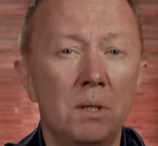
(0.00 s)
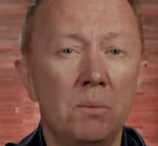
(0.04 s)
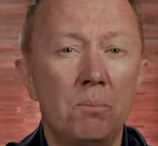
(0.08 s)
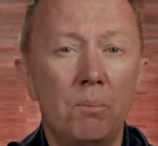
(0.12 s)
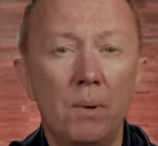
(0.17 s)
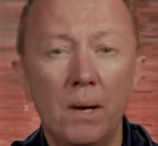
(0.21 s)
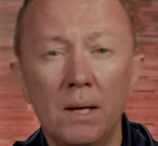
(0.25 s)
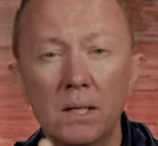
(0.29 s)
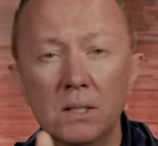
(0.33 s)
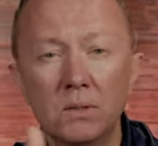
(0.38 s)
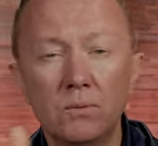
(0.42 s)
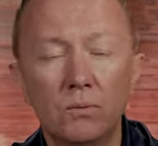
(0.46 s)

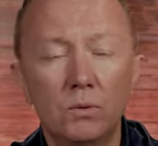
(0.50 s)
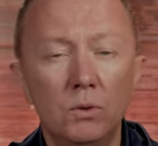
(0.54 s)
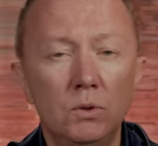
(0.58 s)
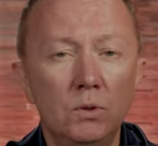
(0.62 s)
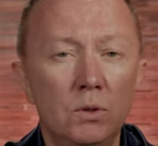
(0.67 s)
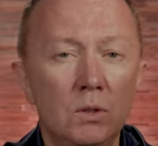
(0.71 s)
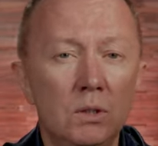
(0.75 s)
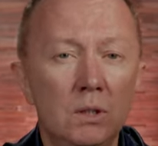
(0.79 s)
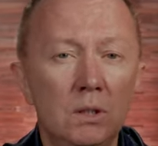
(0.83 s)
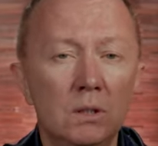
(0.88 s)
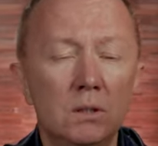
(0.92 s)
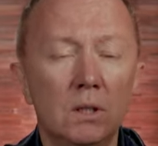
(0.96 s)
depends what
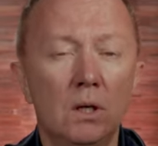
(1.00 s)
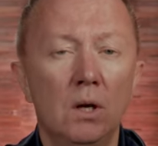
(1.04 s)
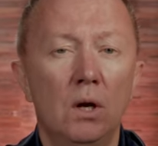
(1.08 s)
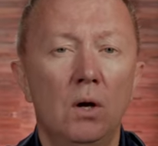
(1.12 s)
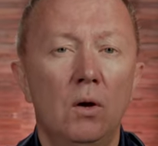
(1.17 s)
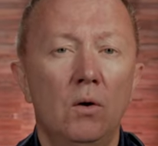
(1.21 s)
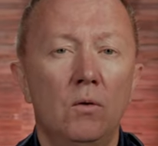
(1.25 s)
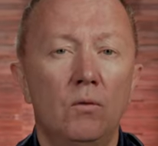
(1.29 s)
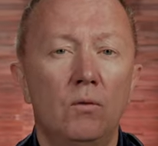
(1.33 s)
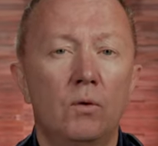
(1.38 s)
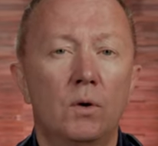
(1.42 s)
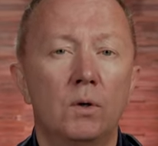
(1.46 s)
you need
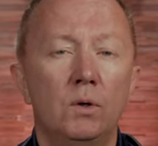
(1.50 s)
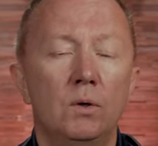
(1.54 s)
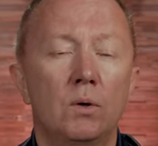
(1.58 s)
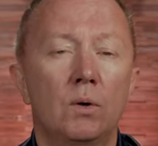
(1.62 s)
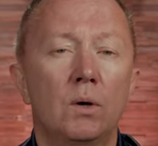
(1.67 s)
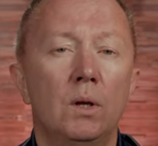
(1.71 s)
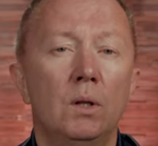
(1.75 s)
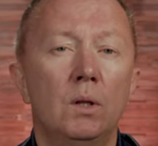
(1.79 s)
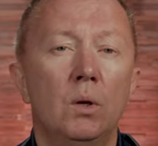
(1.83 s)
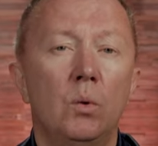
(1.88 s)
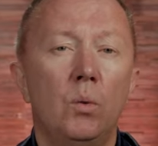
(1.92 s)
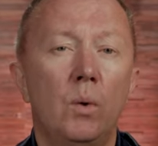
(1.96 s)
for your
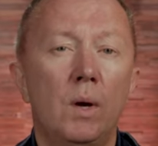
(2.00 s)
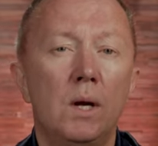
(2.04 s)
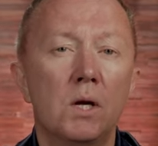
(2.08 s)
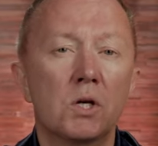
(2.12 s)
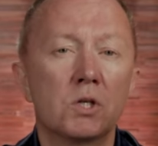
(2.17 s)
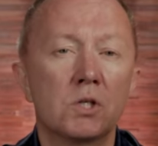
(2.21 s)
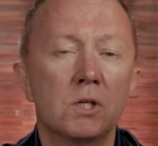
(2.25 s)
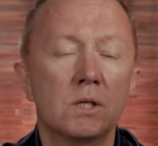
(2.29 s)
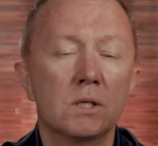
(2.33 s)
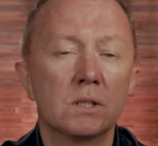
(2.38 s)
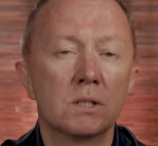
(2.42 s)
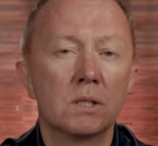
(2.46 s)

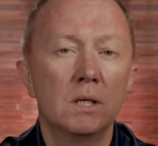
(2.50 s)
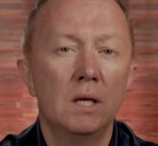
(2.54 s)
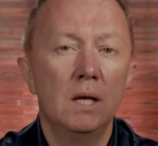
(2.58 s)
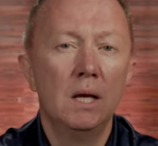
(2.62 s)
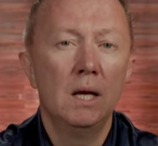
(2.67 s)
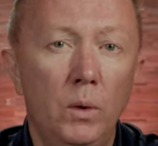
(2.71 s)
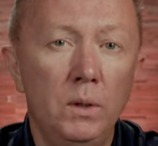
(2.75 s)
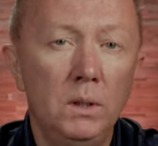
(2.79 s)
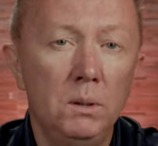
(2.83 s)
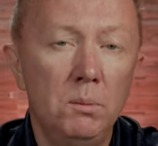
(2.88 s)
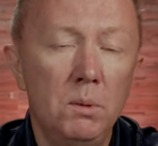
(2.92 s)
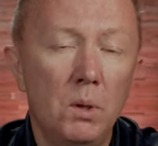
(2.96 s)
renovations.
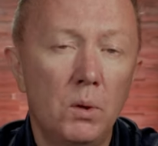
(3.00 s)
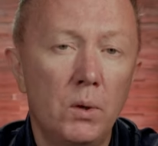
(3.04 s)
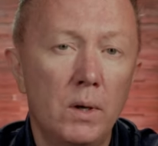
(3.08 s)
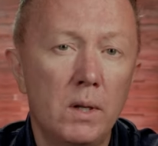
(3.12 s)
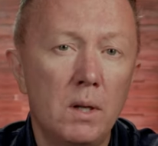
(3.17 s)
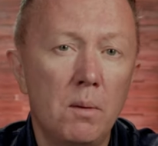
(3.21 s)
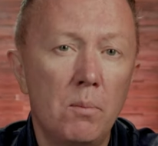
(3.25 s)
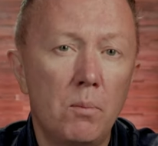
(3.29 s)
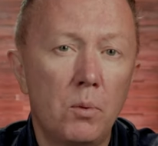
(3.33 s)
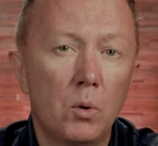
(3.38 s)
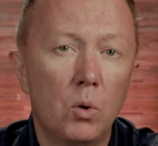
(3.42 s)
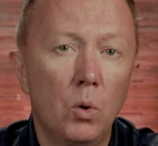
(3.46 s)
Windermere
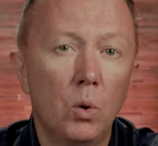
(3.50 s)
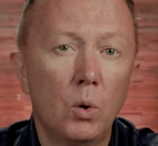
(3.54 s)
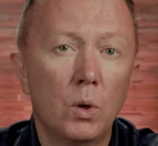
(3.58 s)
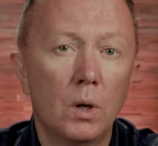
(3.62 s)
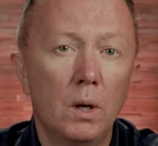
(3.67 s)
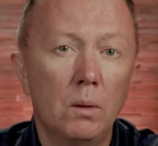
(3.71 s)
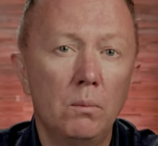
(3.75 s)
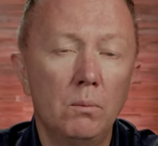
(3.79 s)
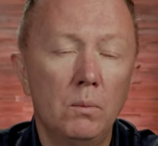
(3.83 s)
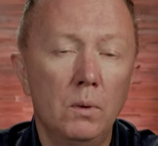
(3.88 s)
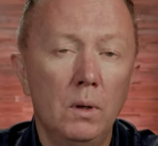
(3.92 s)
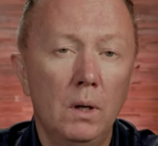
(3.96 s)
Ready
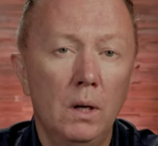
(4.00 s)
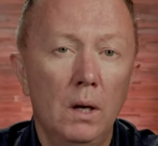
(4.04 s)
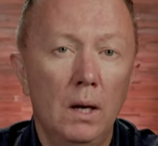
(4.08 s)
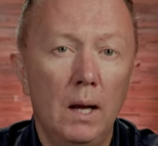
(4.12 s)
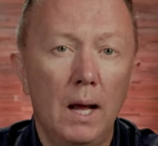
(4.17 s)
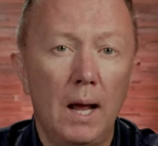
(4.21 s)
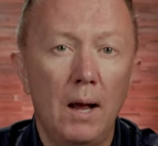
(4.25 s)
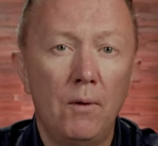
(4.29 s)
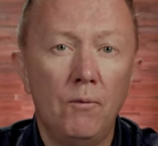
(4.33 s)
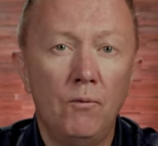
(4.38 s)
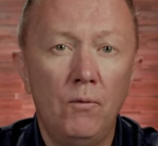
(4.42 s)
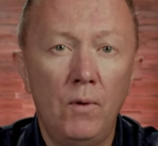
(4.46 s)
program
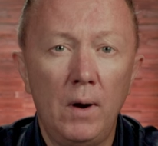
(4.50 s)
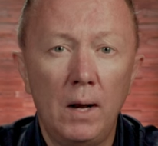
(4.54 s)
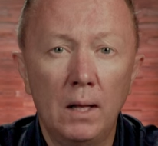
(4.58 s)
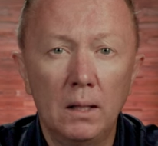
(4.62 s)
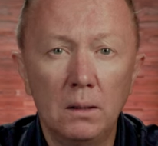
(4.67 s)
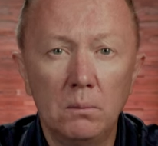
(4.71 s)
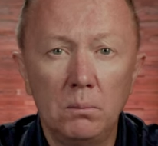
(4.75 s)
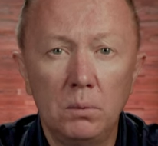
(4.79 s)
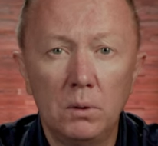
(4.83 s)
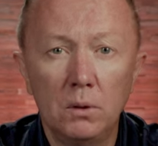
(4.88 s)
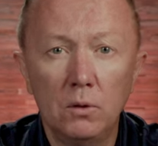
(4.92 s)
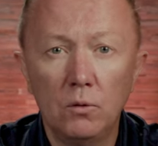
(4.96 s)

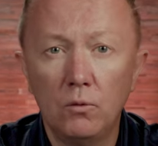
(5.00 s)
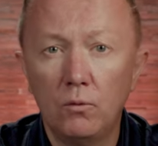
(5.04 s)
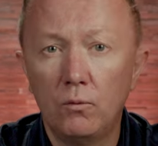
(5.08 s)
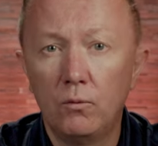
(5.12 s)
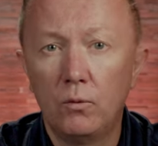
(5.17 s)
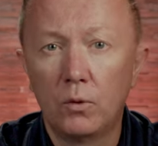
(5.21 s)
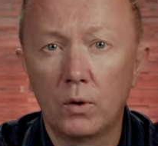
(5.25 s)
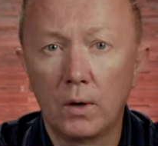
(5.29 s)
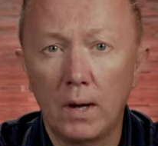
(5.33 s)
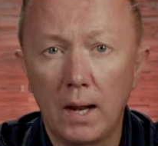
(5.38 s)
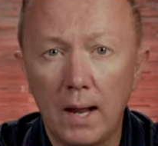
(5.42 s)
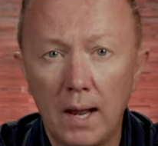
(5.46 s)
available
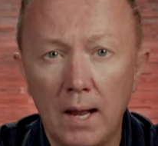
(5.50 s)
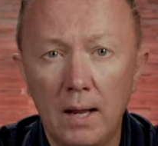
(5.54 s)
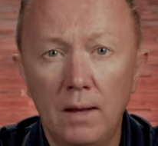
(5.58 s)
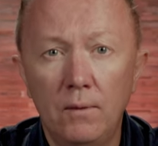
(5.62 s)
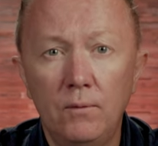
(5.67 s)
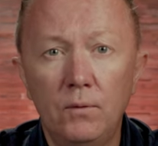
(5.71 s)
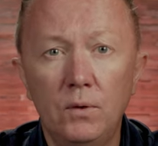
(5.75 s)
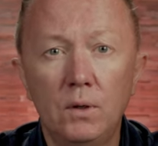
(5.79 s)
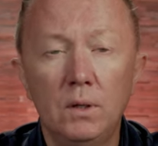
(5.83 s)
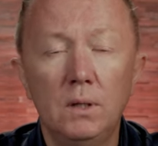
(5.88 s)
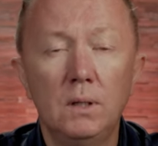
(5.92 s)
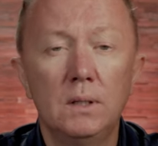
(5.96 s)
for
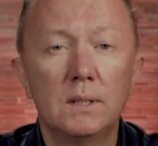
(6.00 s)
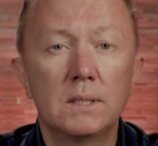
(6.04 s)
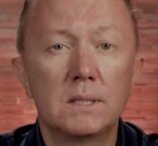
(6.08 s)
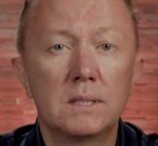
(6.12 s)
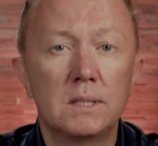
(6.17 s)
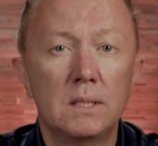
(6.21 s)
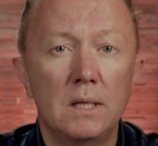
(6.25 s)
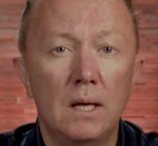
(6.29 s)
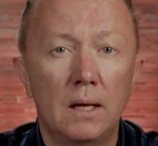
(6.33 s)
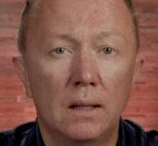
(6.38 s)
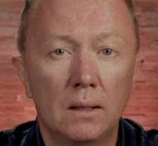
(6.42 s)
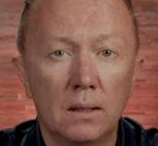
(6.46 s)
every
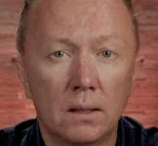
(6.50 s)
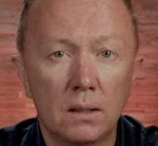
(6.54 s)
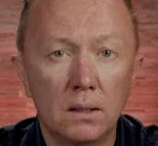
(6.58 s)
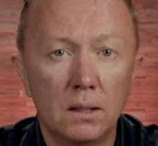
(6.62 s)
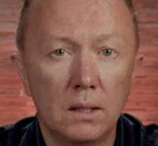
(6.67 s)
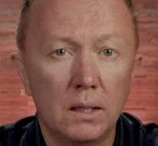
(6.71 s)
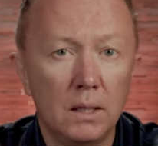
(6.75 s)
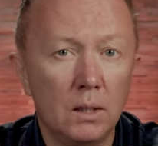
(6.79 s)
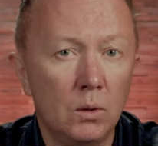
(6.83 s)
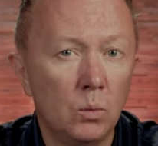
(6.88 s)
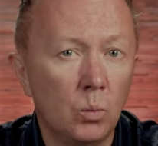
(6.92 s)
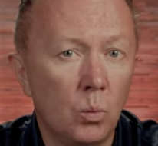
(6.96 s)
seller
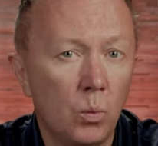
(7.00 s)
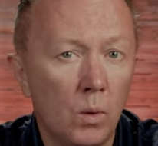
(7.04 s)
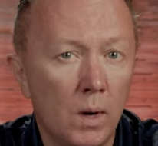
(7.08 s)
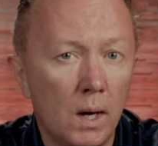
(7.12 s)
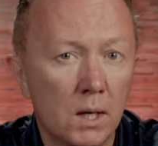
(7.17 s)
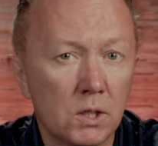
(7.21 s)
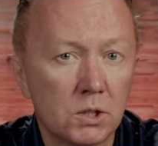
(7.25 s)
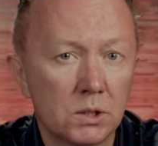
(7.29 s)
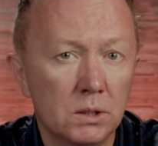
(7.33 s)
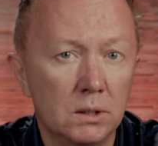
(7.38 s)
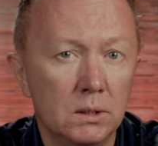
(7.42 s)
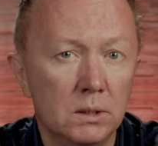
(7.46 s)
in
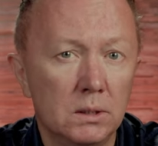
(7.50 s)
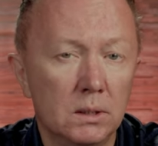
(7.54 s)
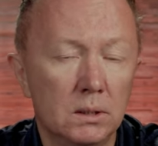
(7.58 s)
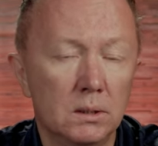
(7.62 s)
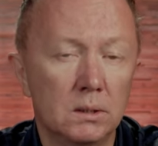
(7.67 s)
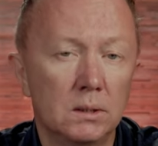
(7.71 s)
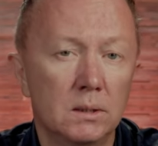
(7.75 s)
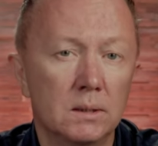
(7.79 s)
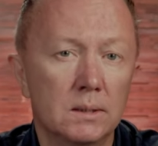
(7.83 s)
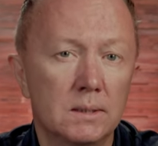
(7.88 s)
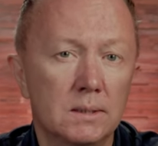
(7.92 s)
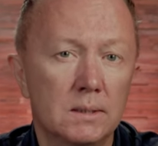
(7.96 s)

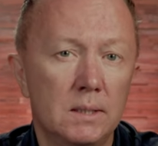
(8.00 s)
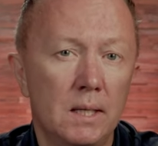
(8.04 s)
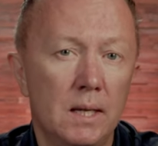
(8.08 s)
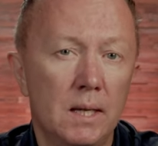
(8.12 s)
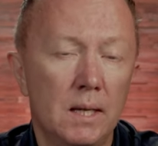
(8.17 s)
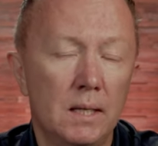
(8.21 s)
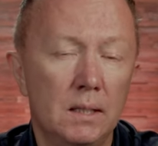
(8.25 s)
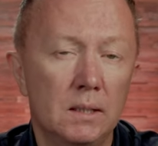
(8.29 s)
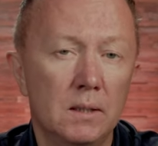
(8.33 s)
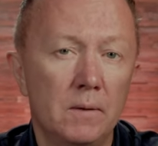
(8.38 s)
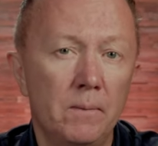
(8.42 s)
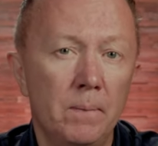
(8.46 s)
Washington
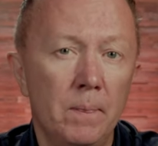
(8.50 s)
state.